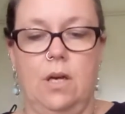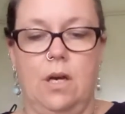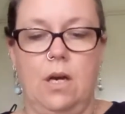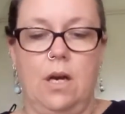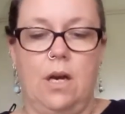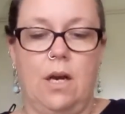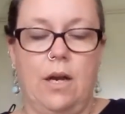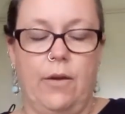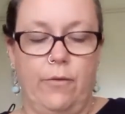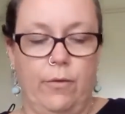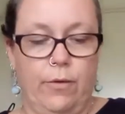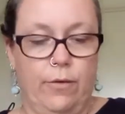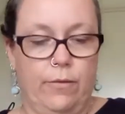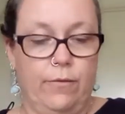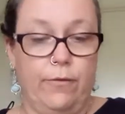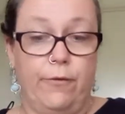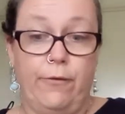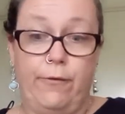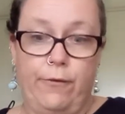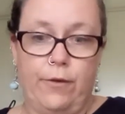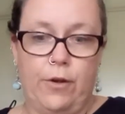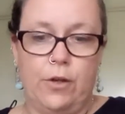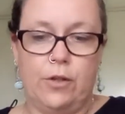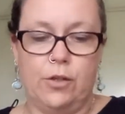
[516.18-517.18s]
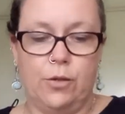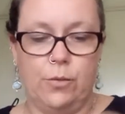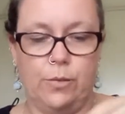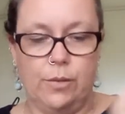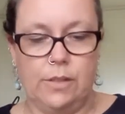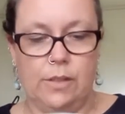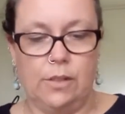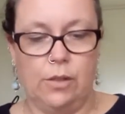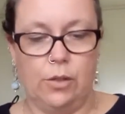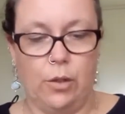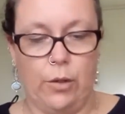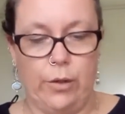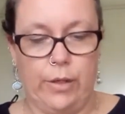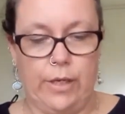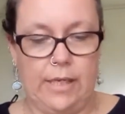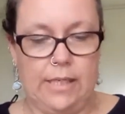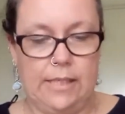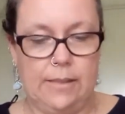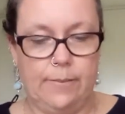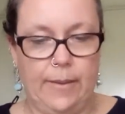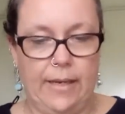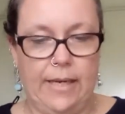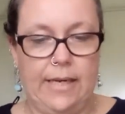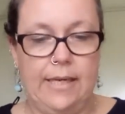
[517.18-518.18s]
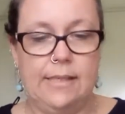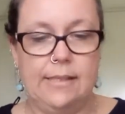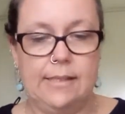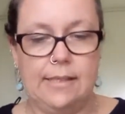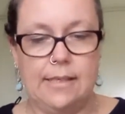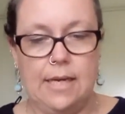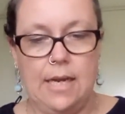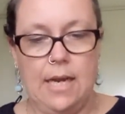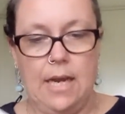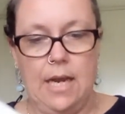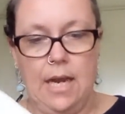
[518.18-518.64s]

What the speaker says: I refer to as Loki's piece.